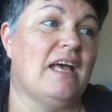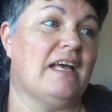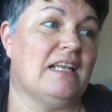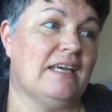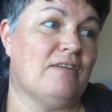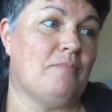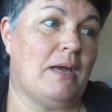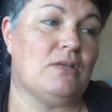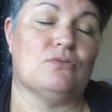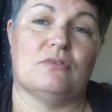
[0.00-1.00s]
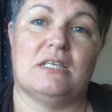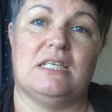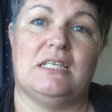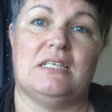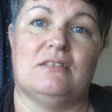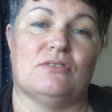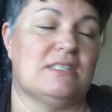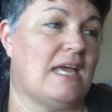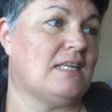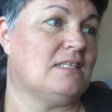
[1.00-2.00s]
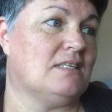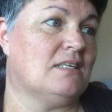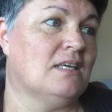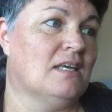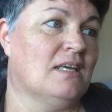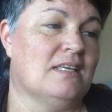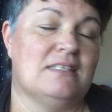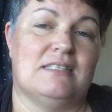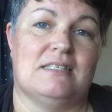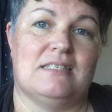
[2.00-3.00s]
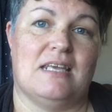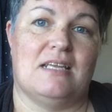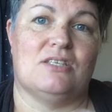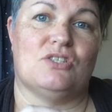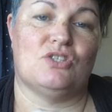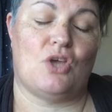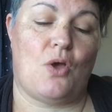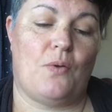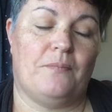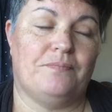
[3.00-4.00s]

a lick of paint or a cleaning or sanding since then. So